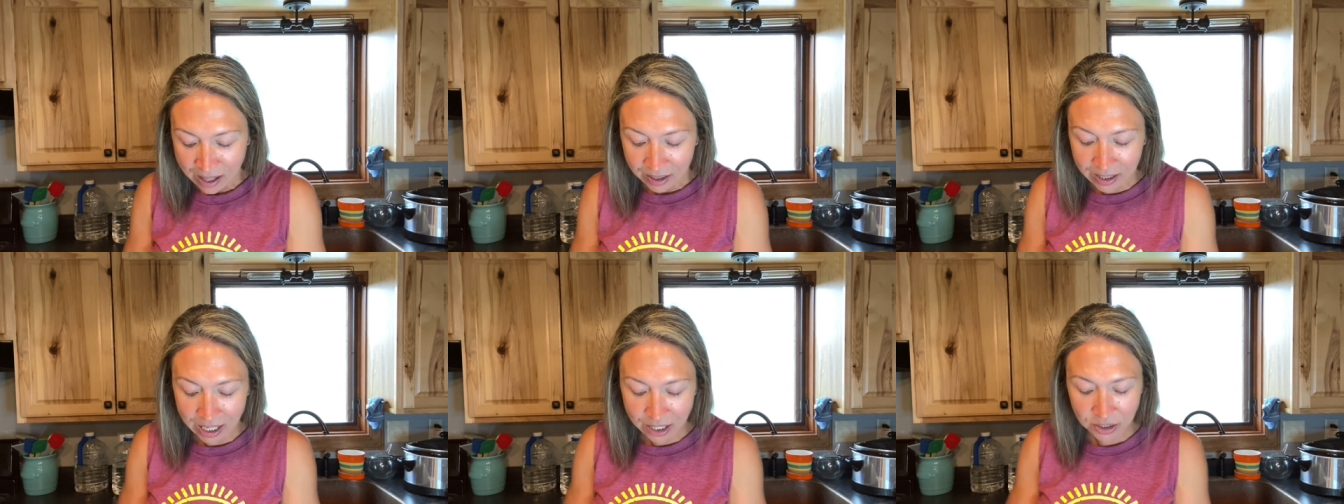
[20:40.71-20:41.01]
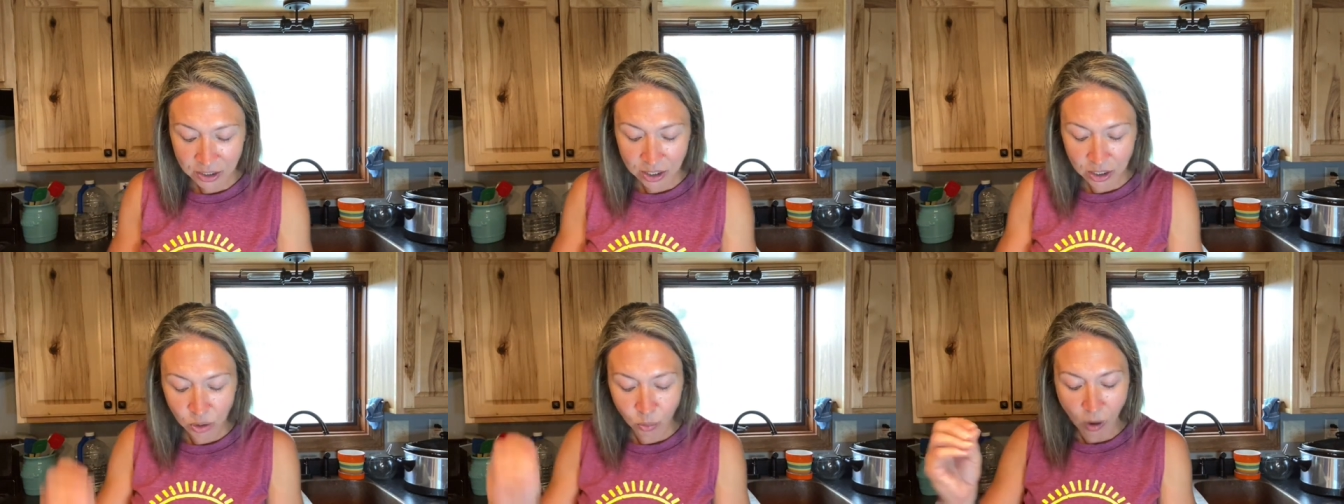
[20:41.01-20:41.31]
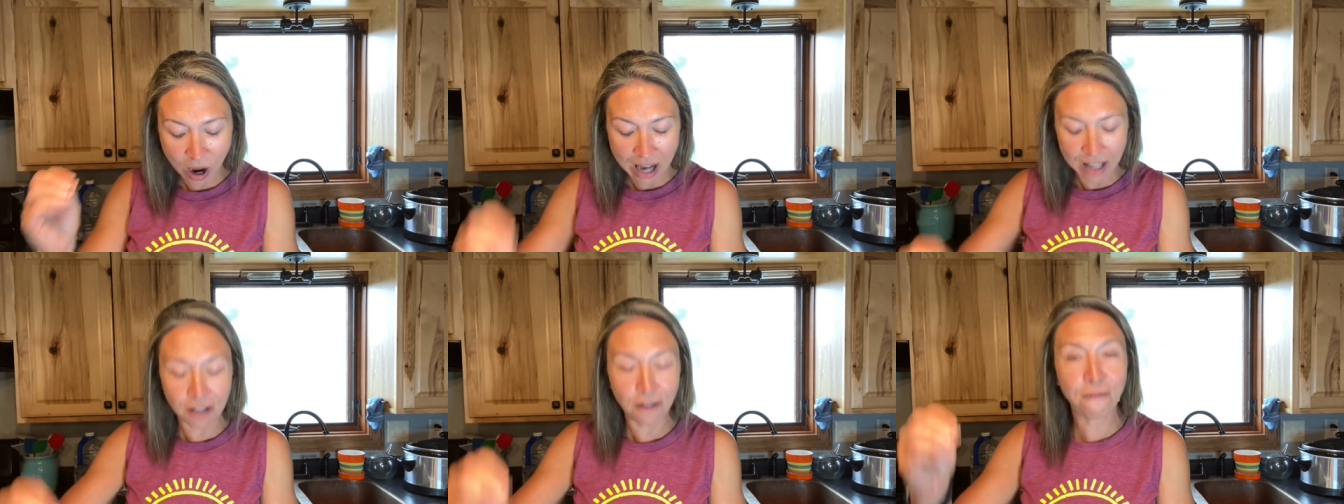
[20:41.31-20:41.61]
This is
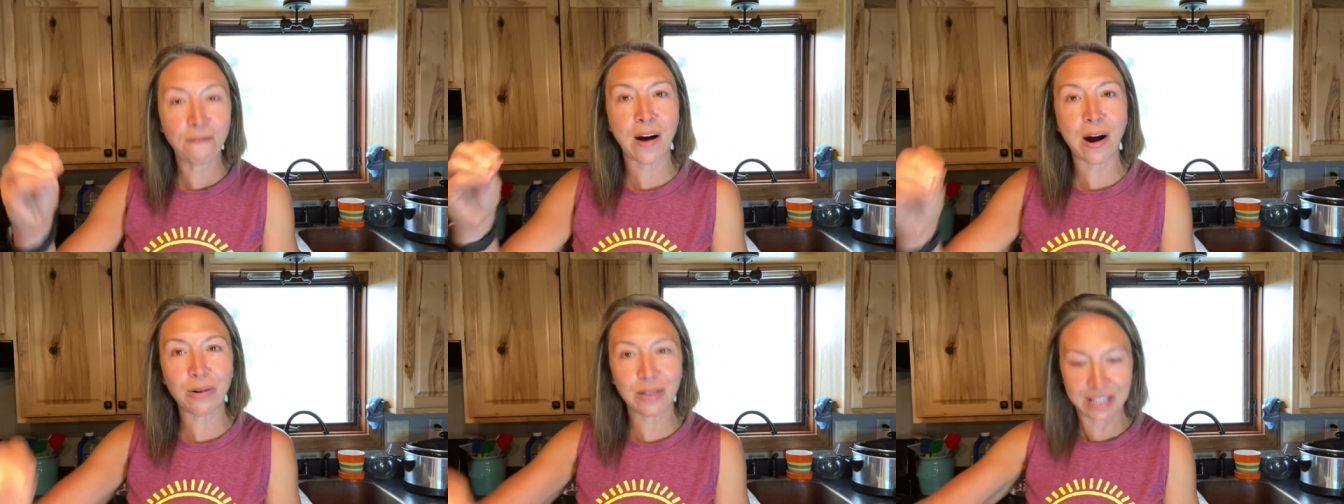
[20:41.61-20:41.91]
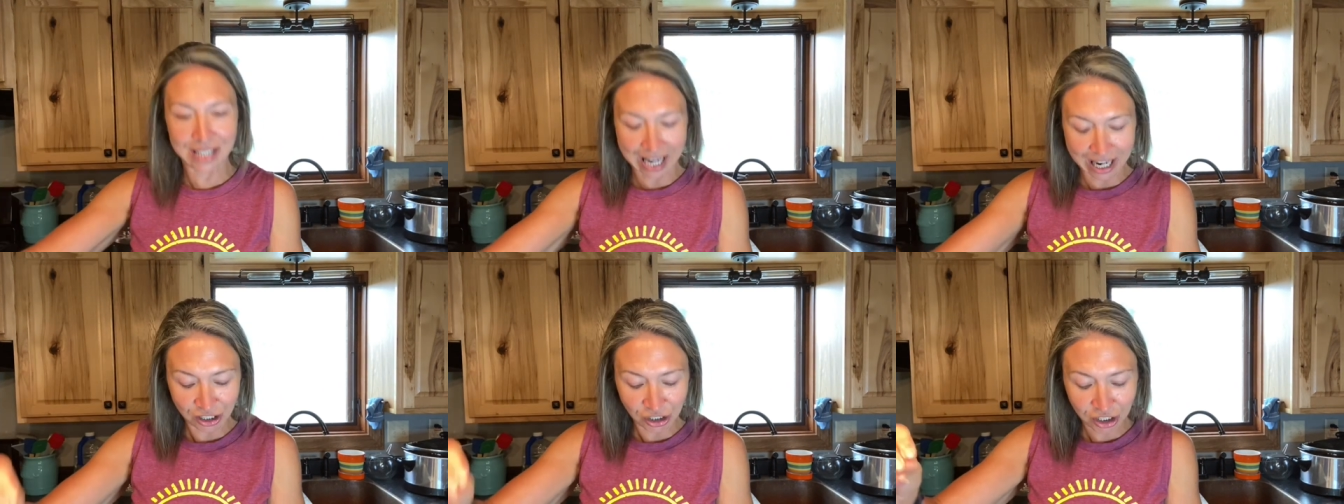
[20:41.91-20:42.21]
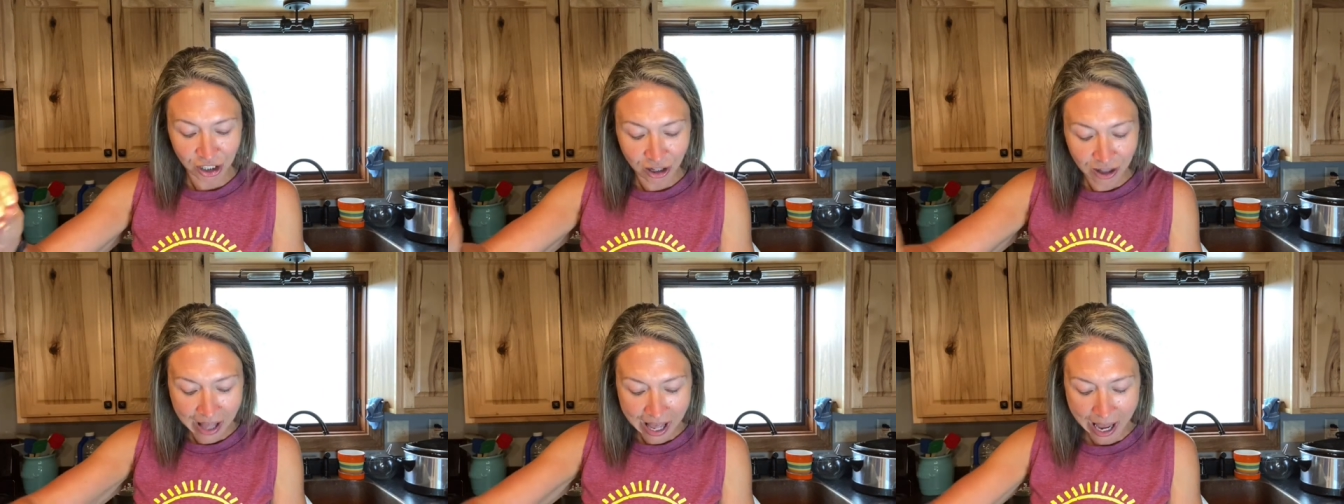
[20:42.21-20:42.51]
why the
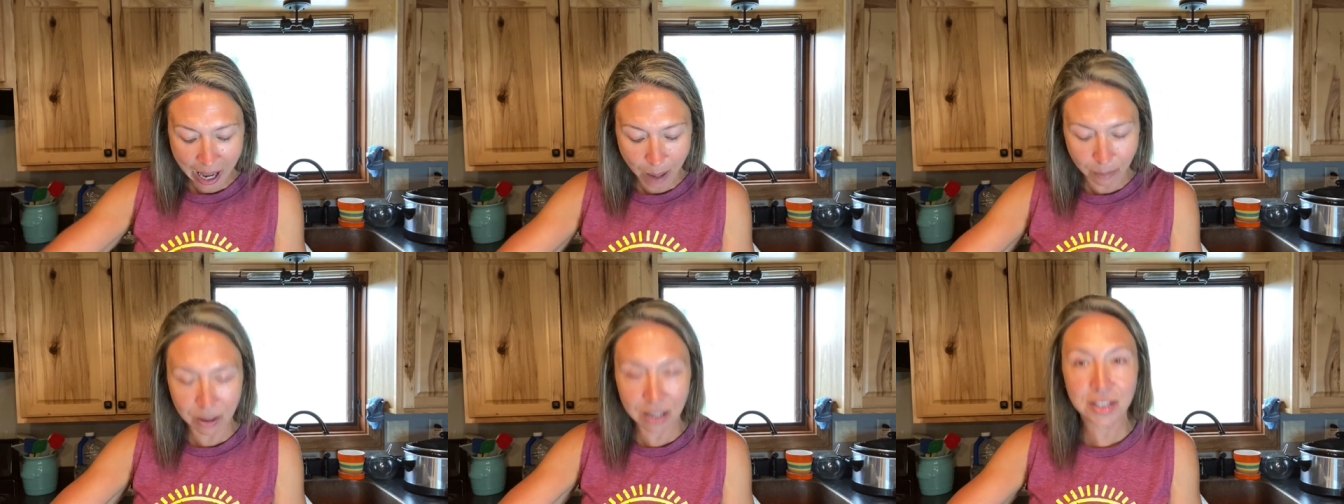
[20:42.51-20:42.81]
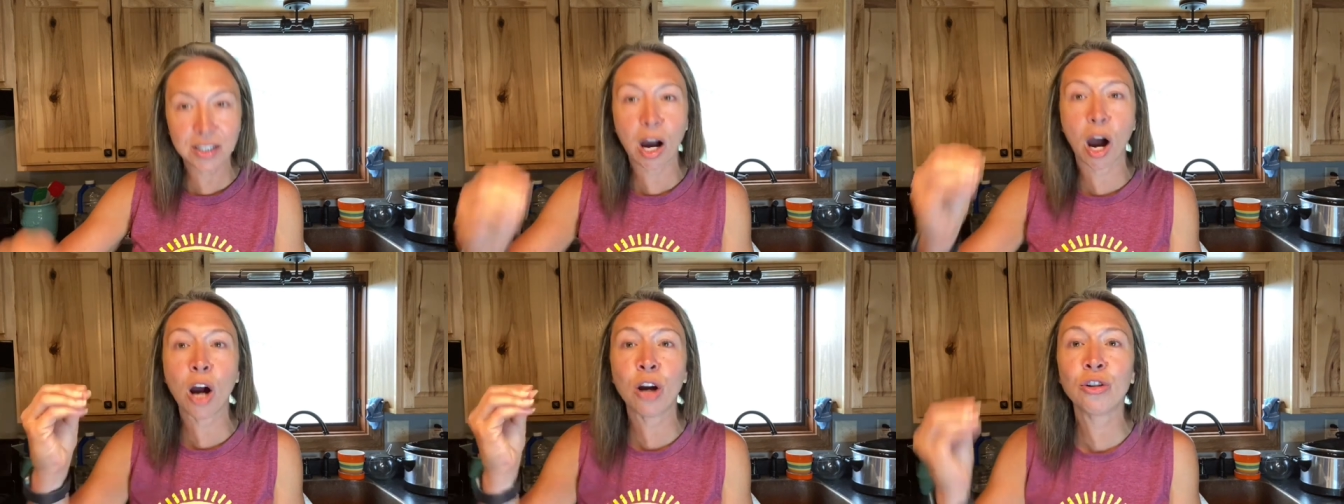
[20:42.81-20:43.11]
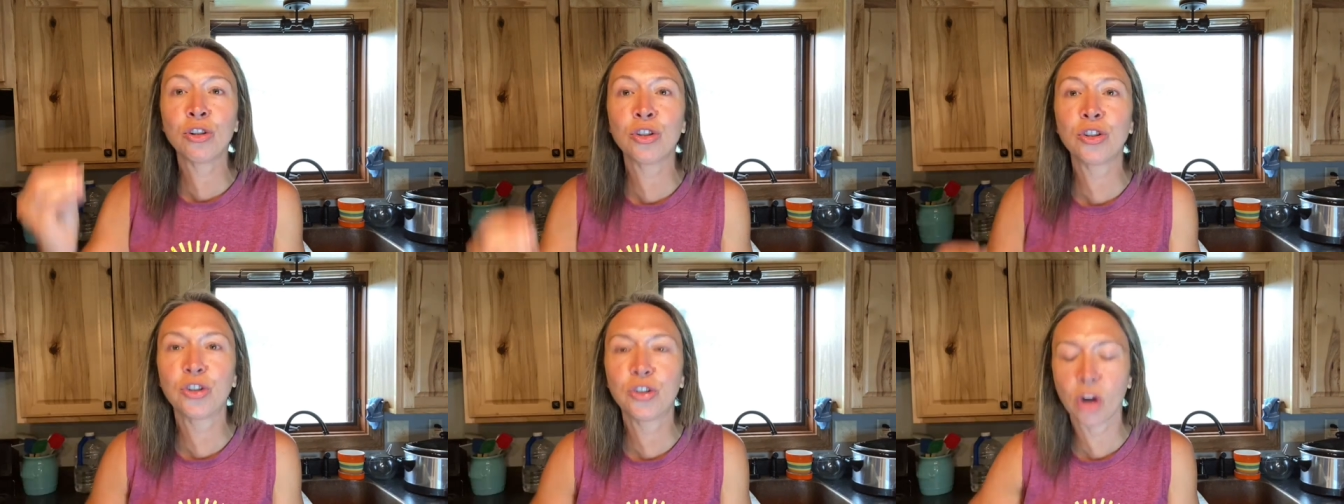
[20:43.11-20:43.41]
foundational habits
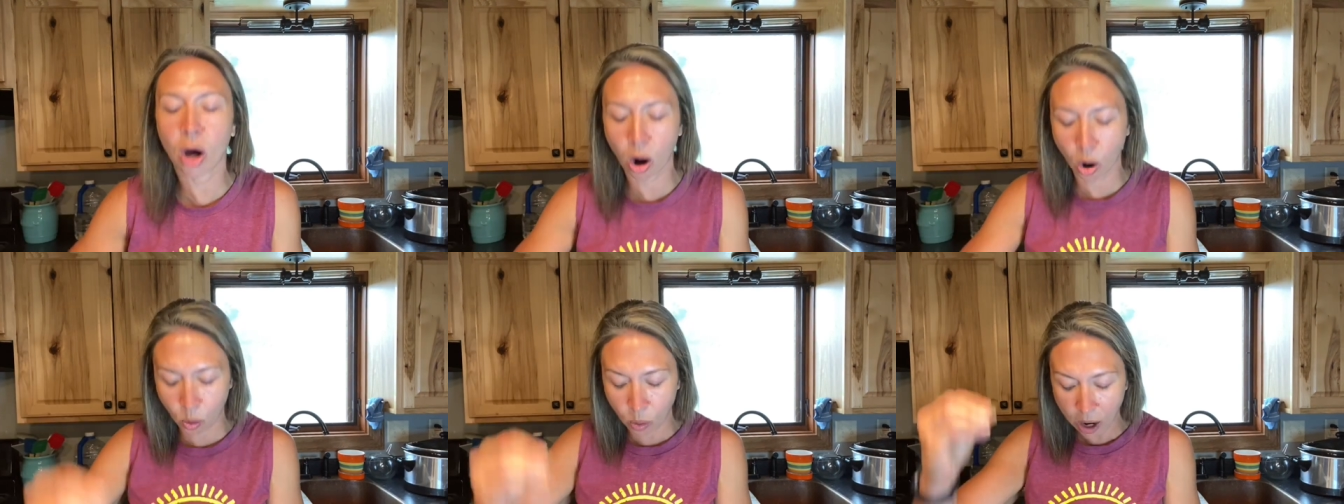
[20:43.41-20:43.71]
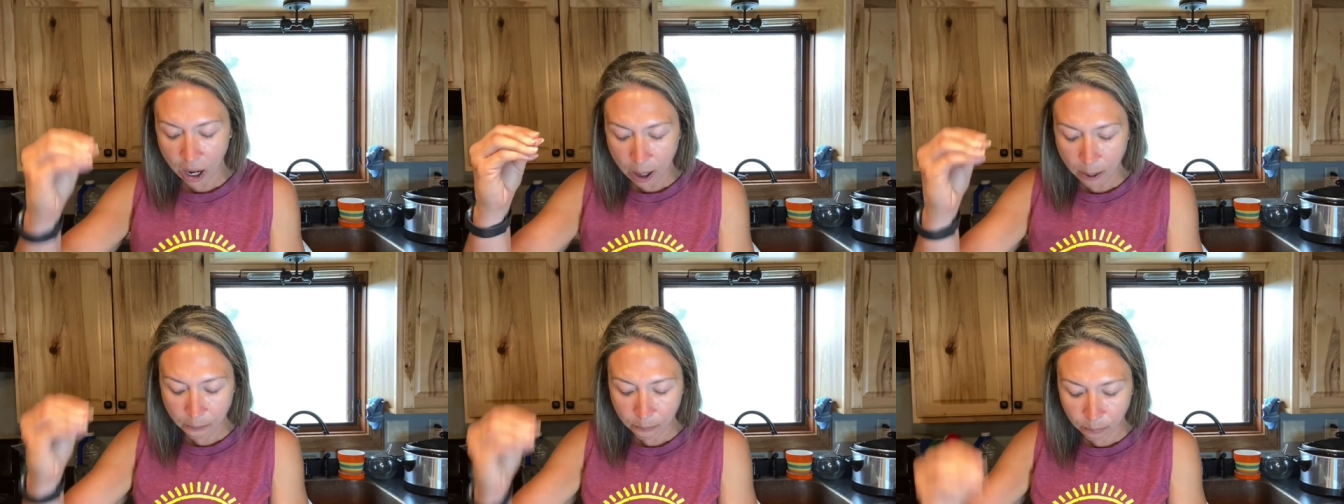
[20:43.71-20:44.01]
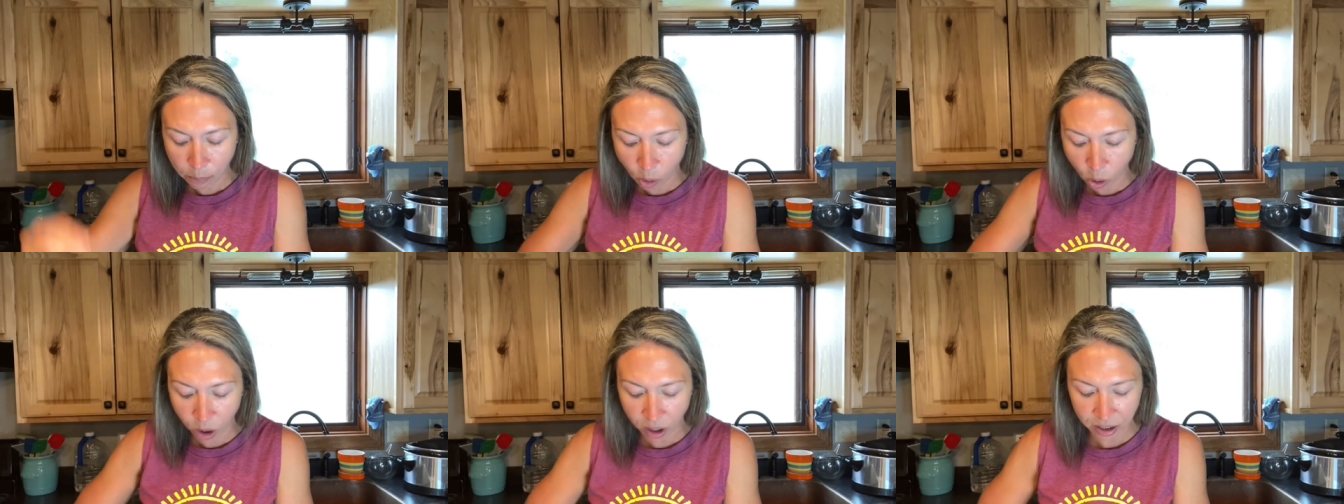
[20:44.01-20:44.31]
are so
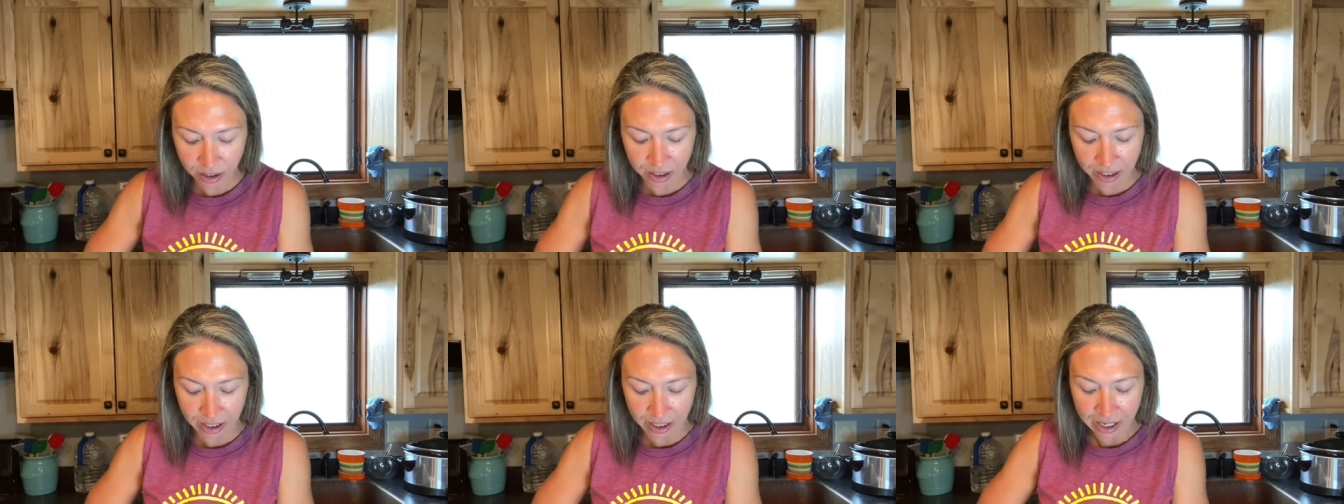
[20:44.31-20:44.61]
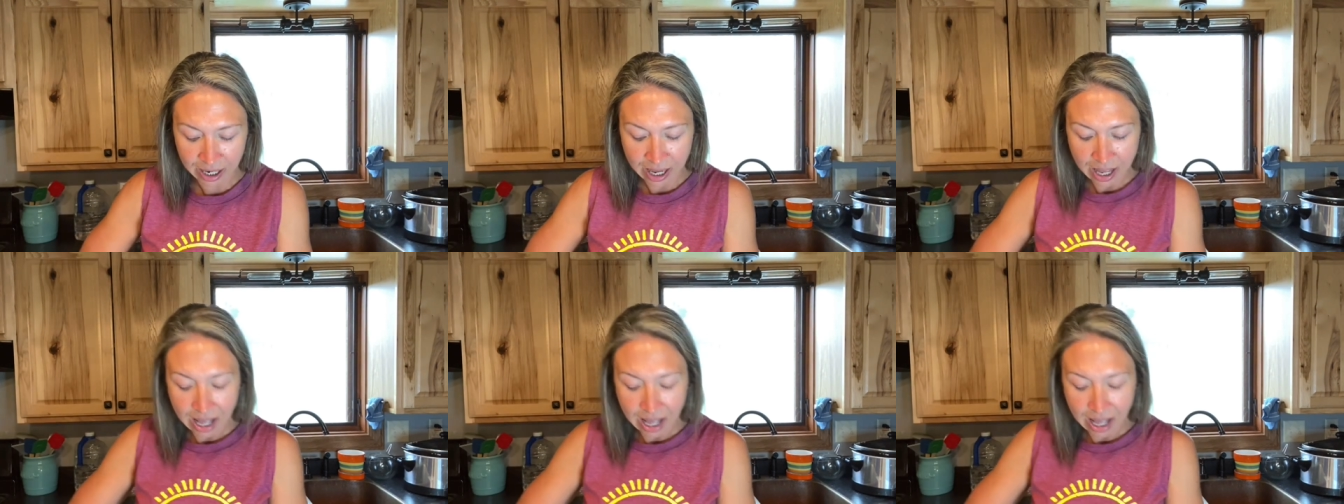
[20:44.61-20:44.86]
important.